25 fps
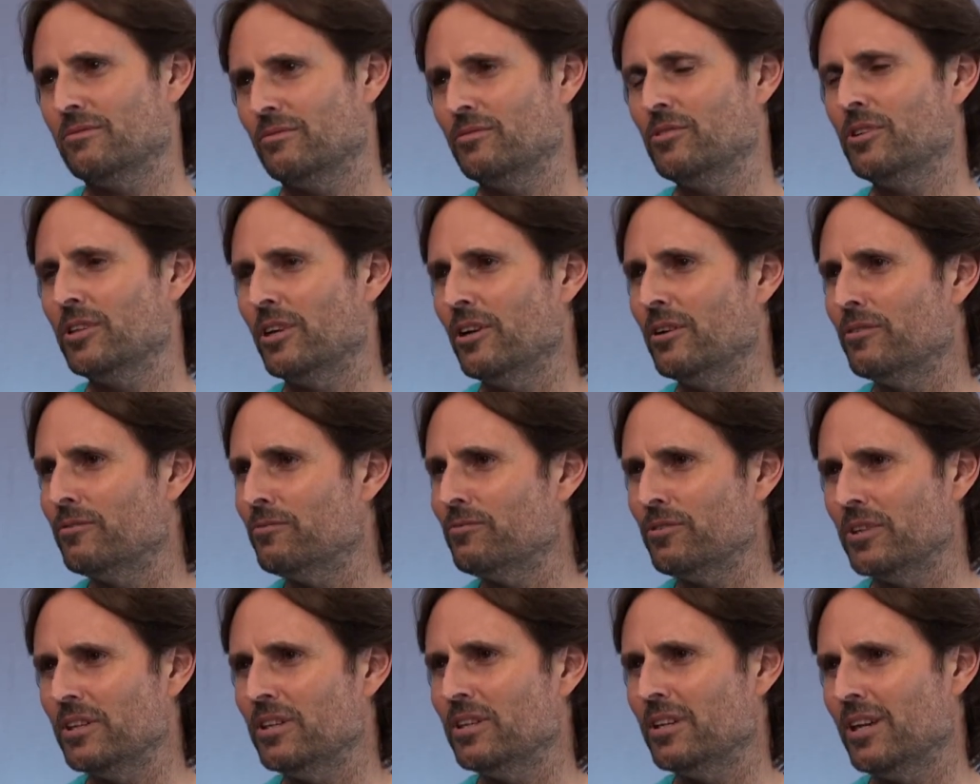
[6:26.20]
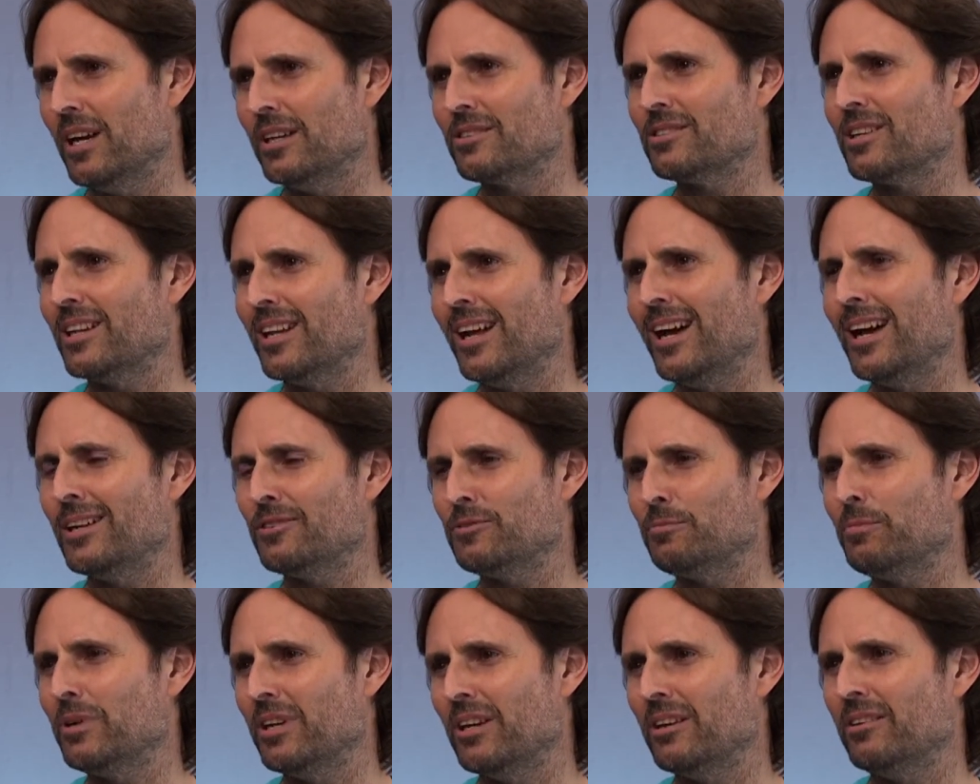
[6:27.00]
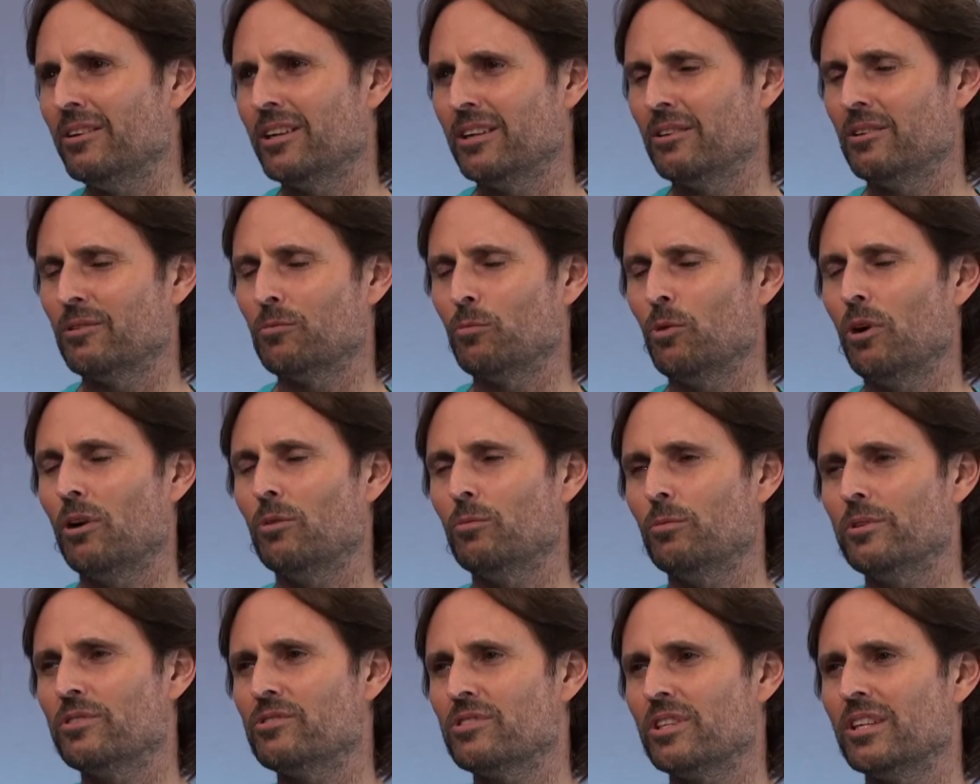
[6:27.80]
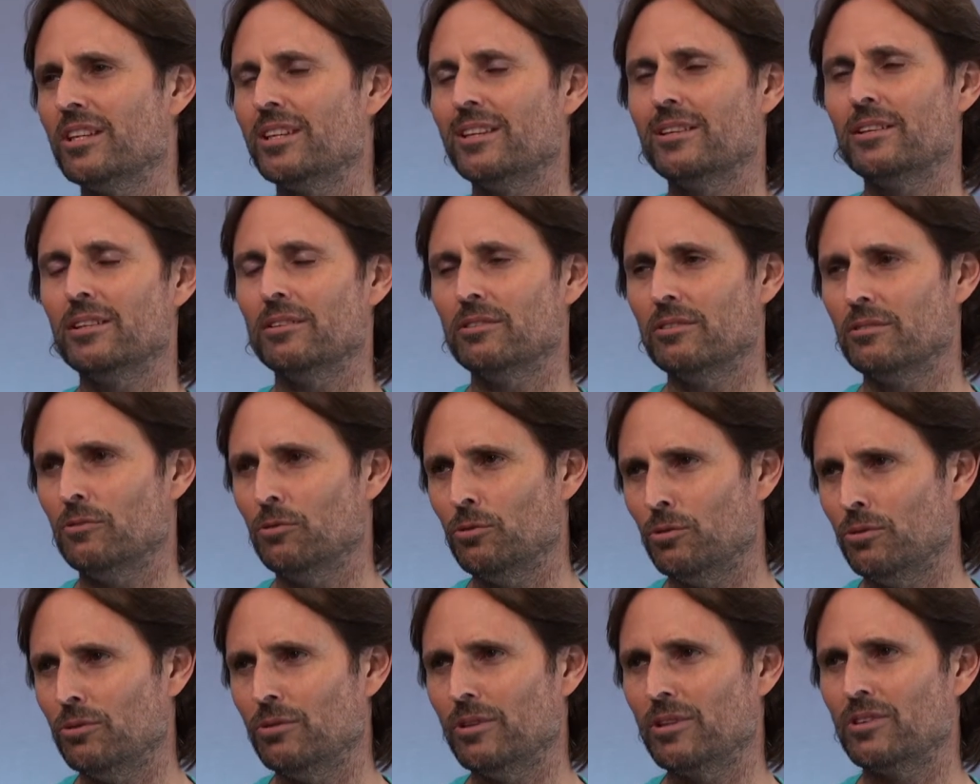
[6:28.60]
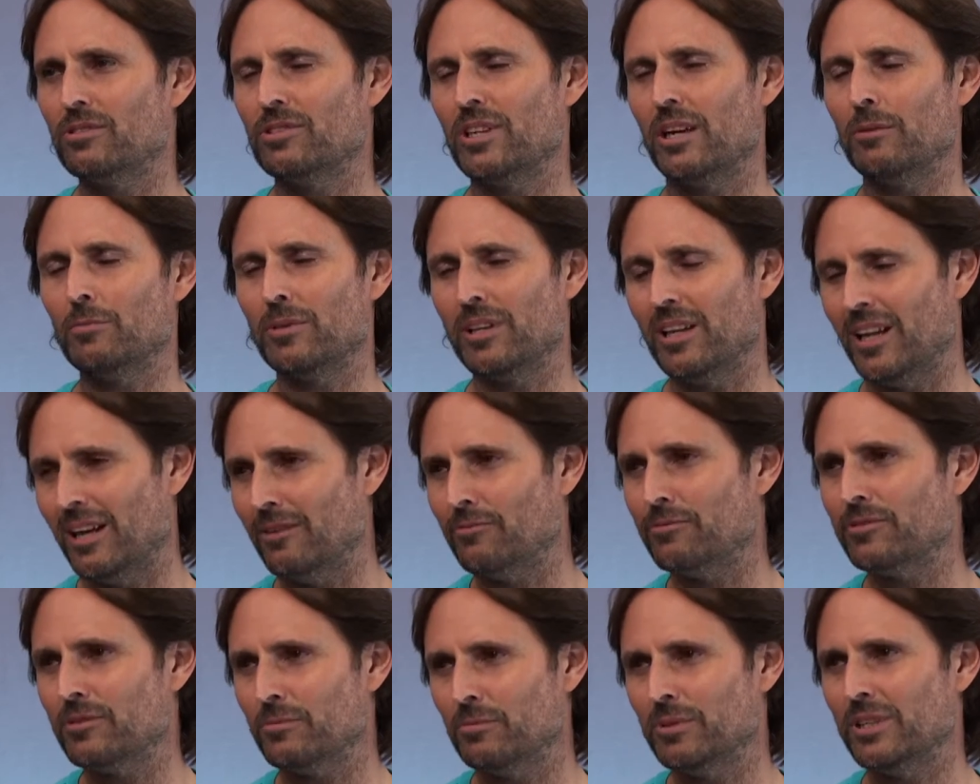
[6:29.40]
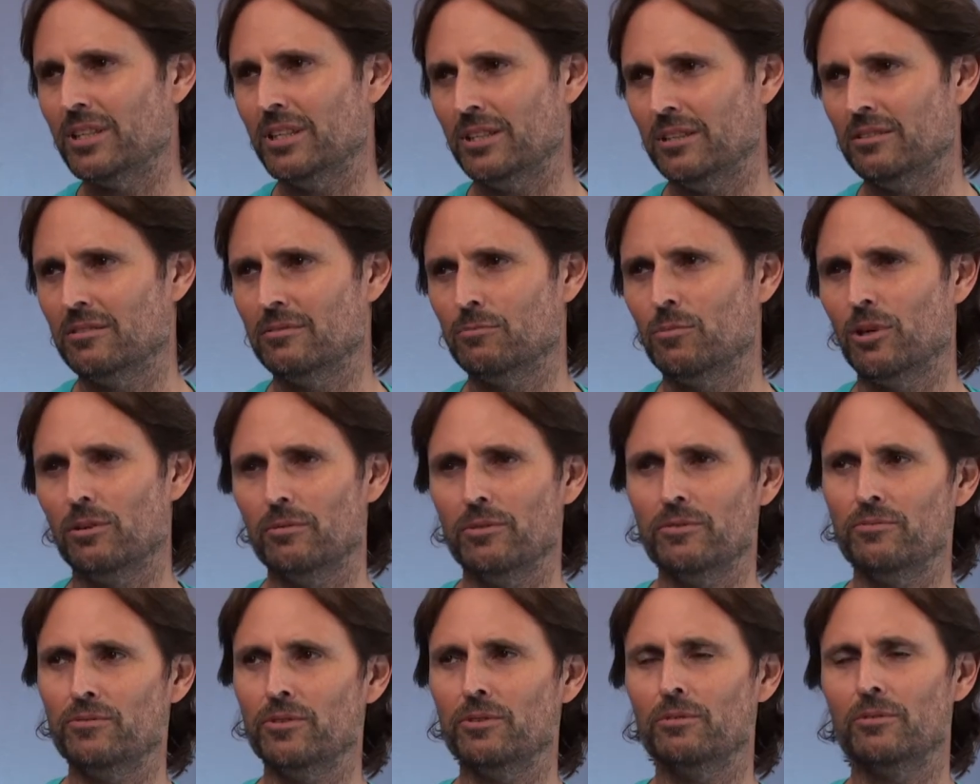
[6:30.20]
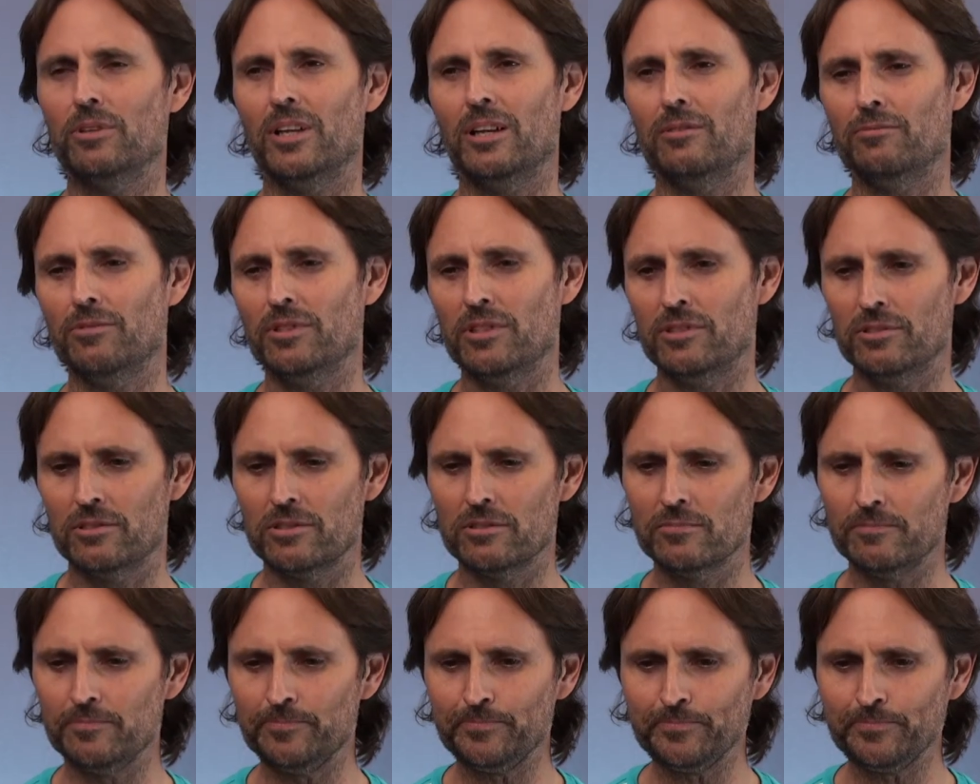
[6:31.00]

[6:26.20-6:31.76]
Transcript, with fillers: you know, fear has a large bearing on what we see or examine love to be, what mm-hmm. we feel love is.